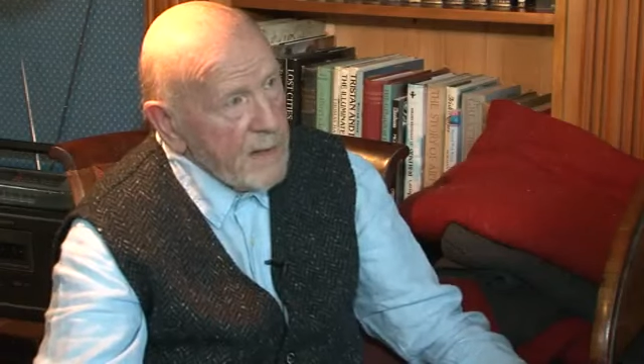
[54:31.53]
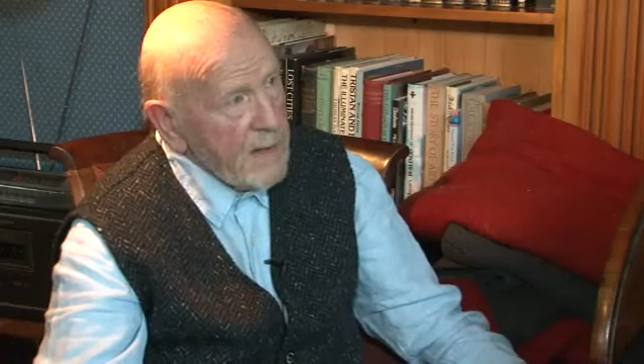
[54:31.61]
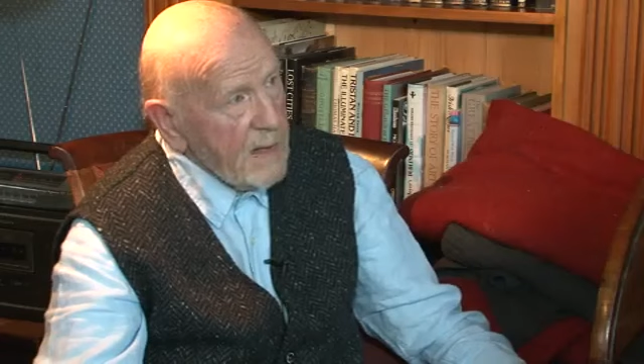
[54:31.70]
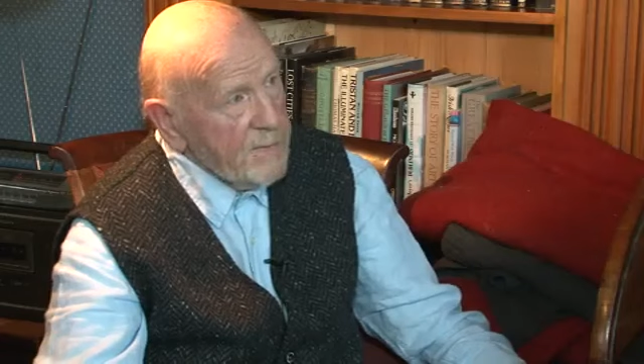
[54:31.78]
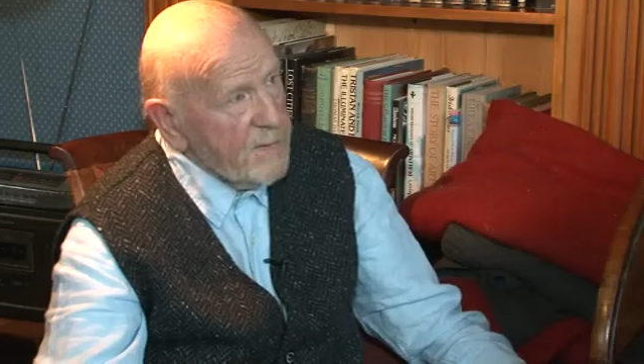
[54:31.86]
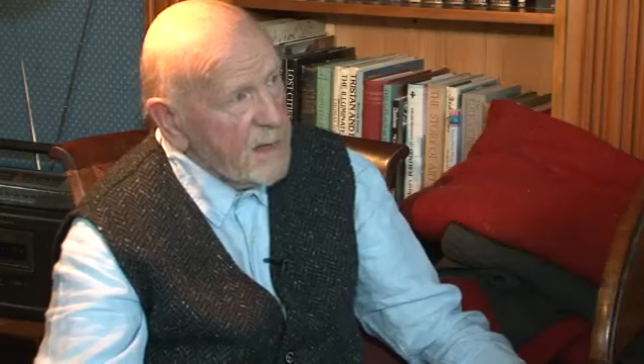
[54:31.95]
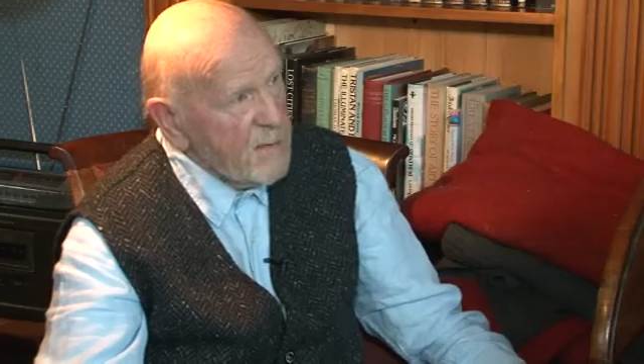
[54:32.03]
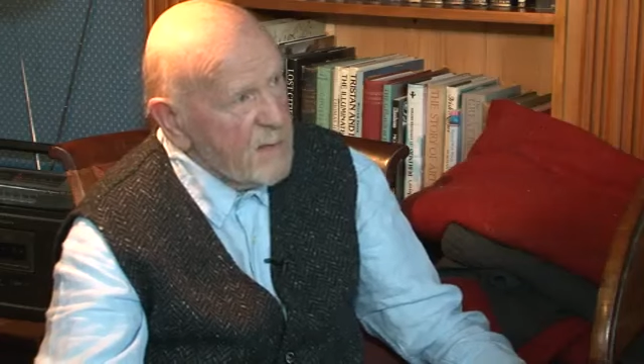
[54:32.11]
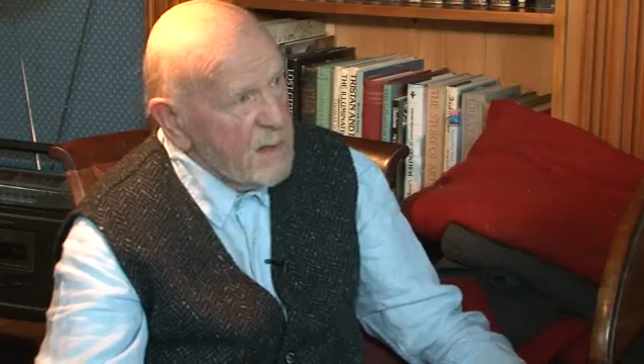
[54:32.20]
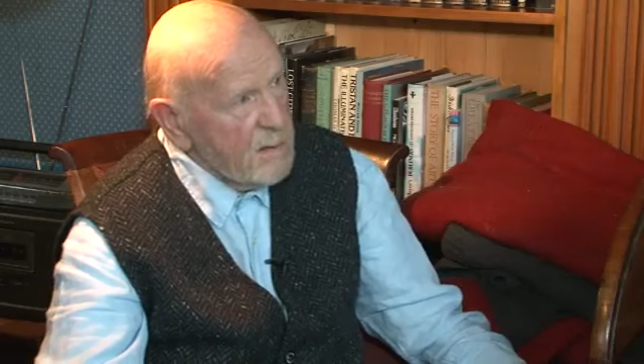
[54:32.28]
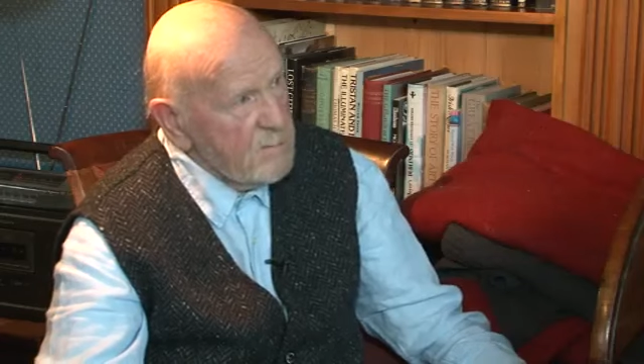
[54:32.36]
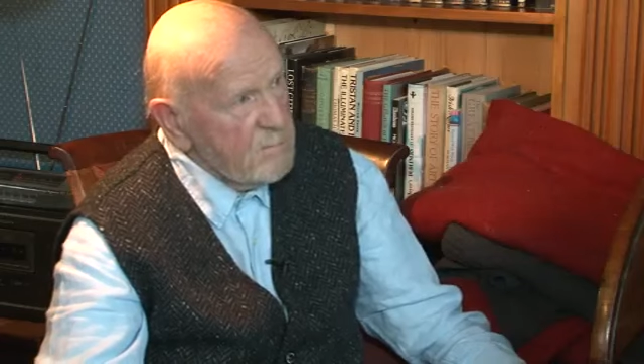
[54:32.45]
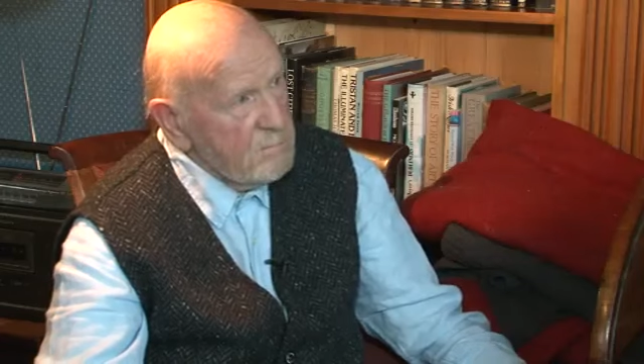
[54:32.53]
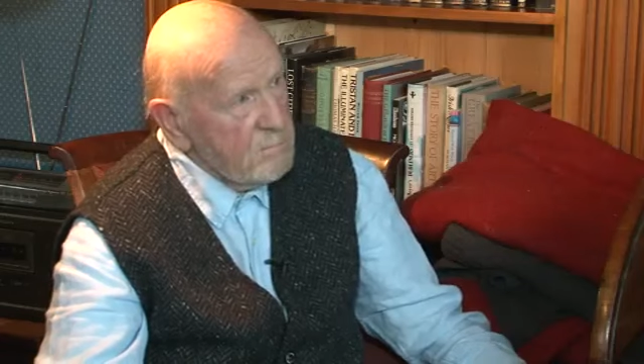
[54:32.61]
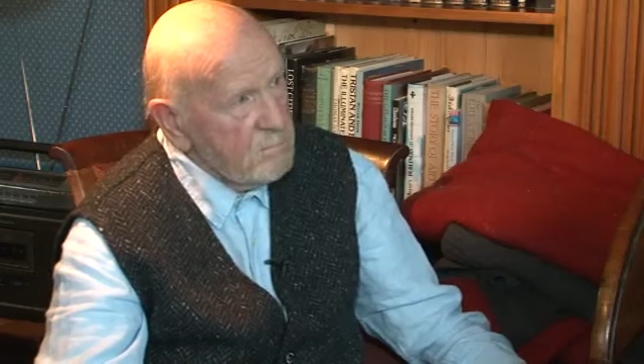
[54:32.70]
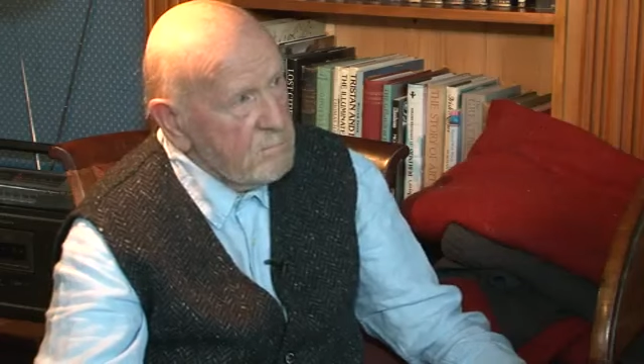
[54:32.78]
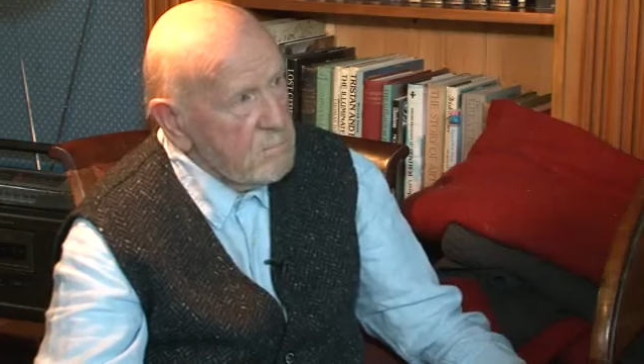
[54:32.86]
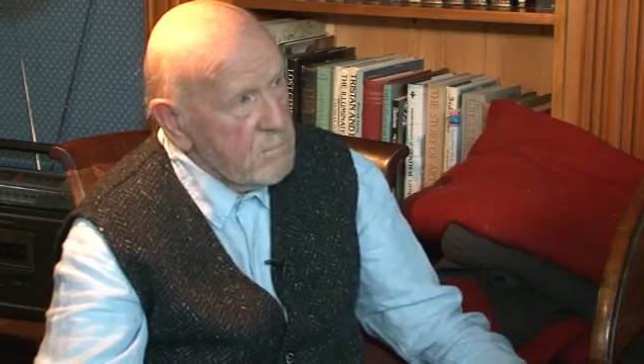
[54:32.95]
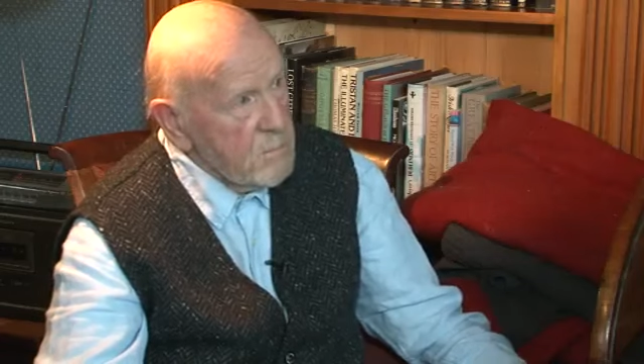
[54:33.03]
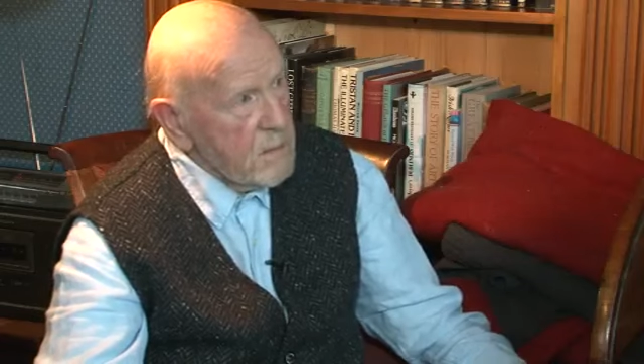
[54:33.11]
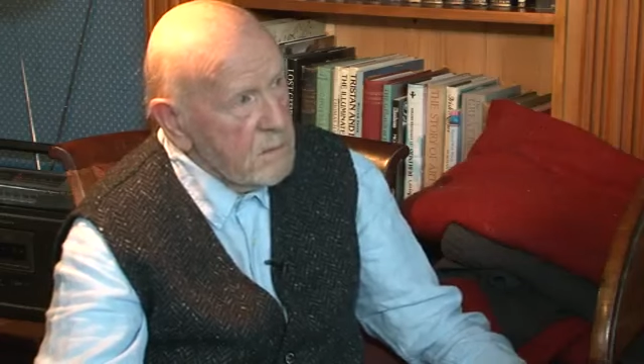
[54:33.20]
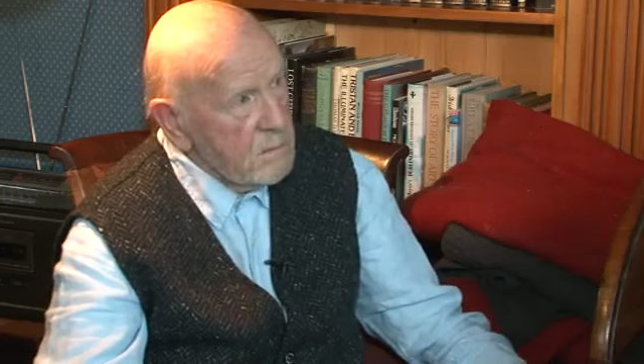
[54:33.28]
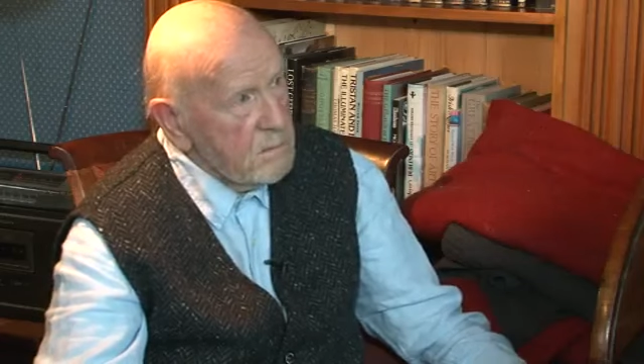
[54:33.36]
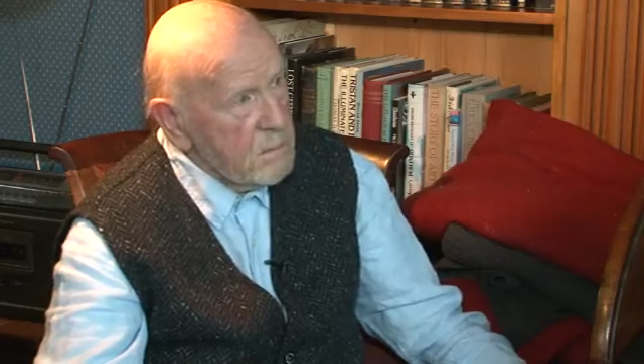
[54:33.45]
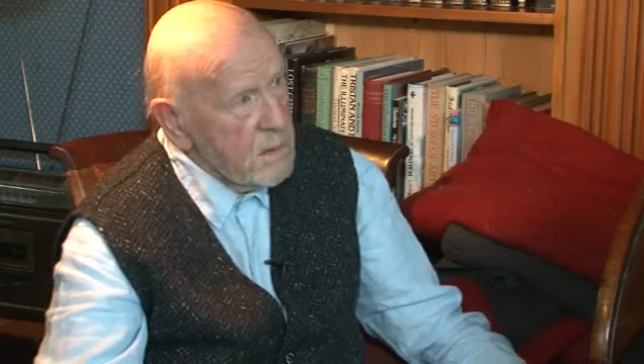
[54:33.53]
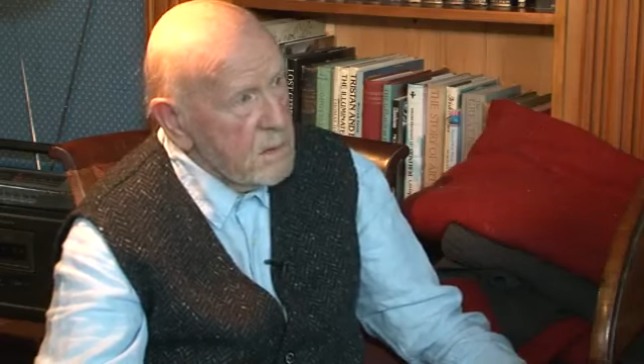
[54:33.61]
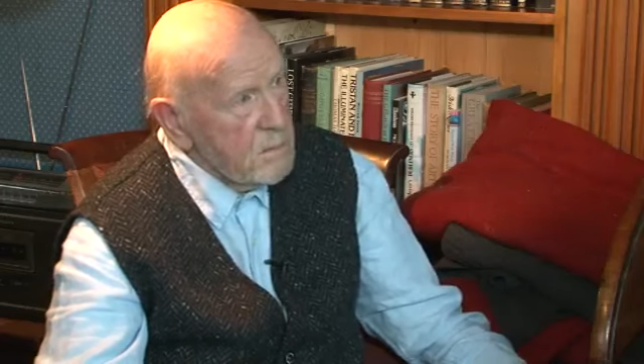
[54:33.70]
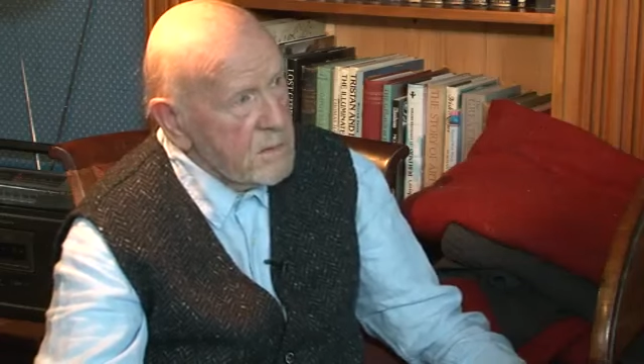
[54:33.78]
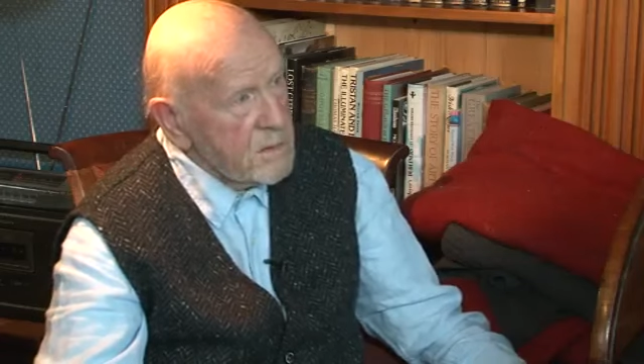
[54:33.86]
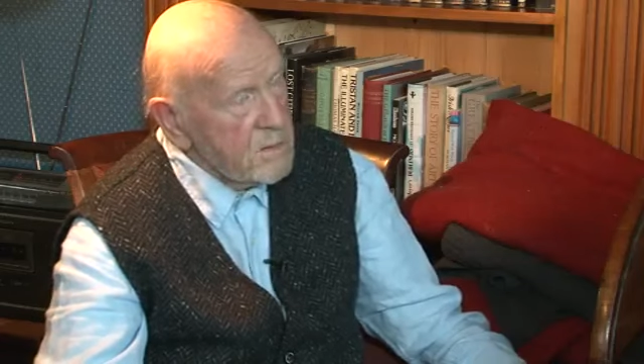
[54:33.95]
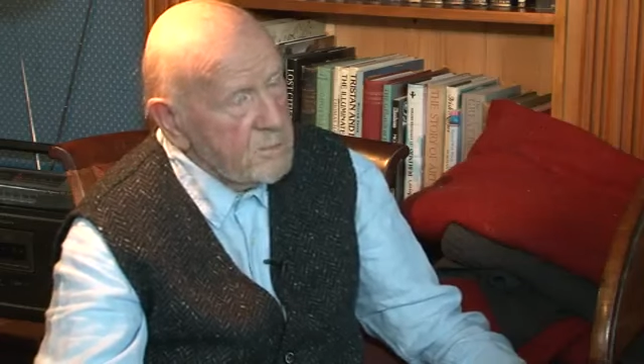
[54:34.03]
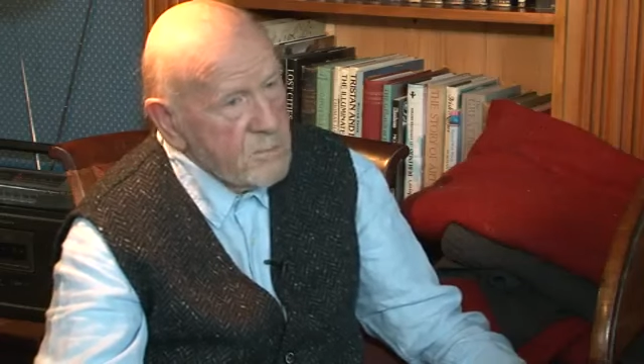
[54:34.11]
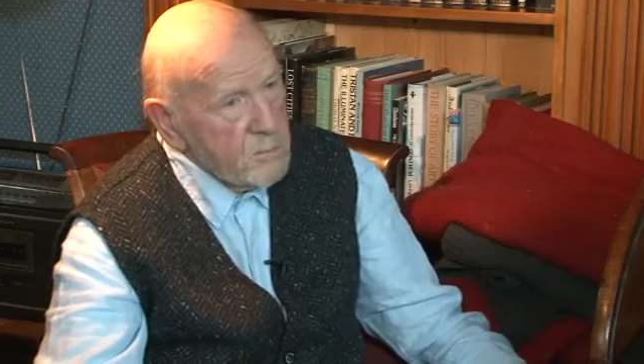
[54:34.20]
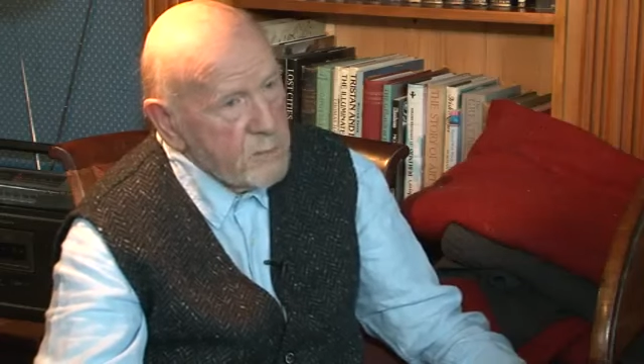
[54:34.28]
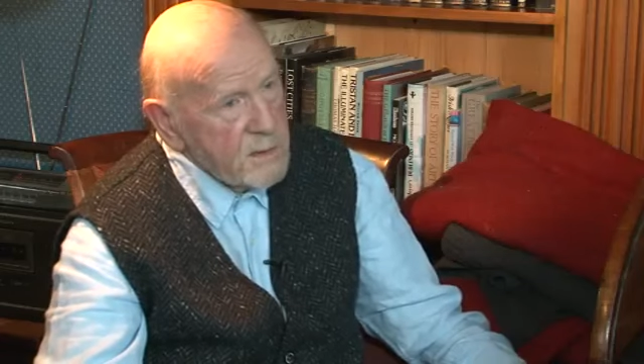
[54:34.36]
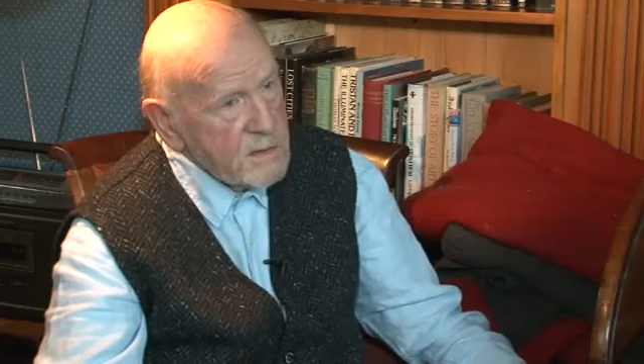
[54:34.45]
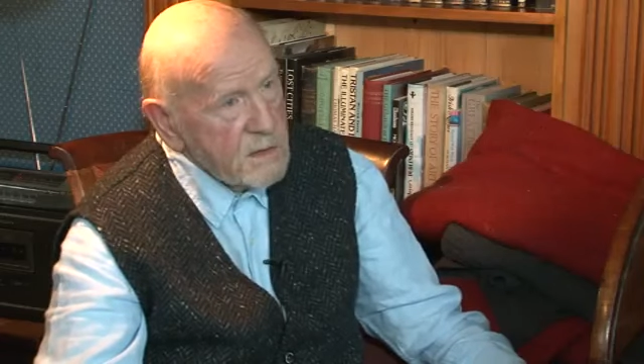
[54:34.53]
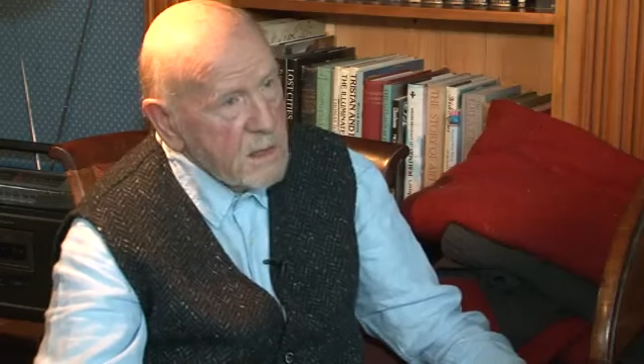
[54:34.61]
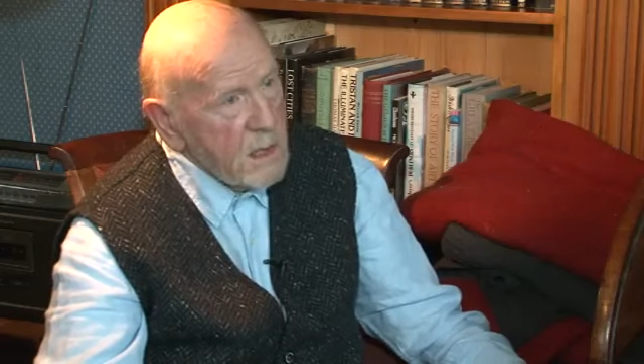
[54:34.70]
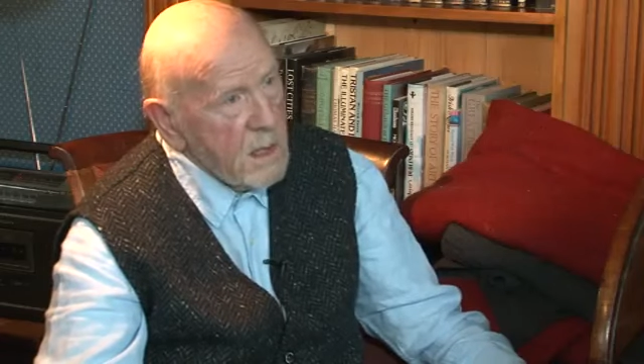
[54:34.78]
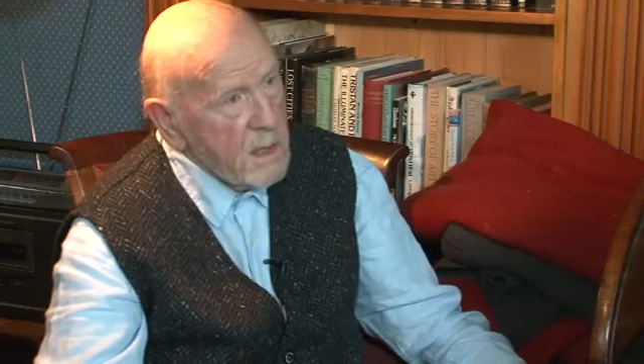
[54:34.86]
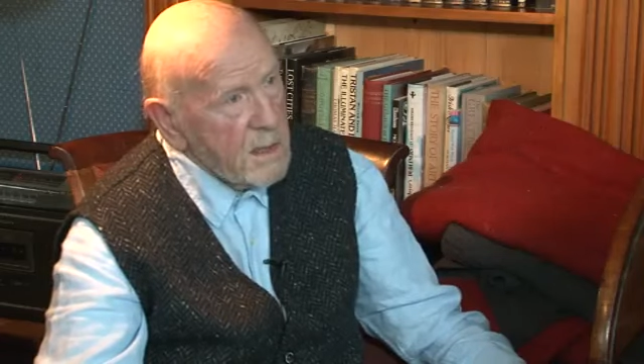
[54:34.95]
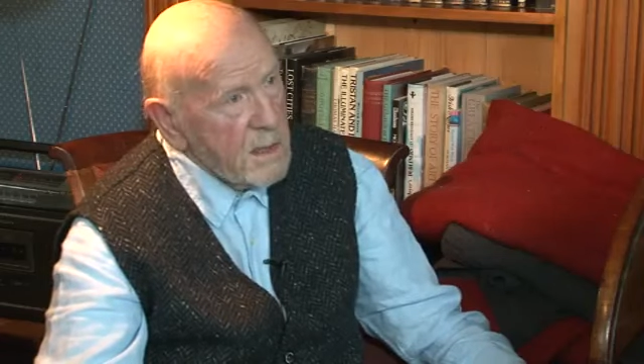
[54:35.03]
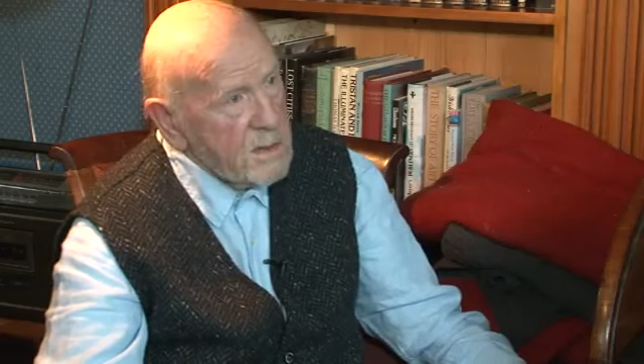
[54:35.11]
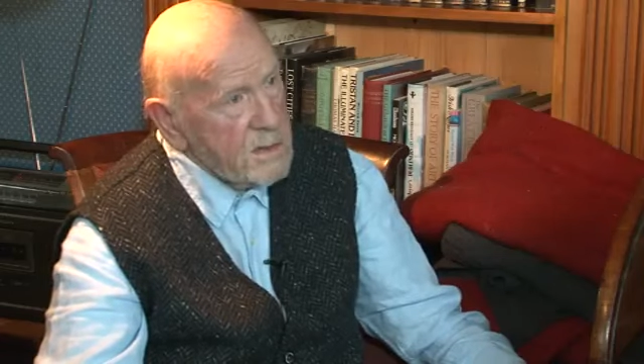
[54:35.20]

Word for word: can't think of the he was a prison guard, a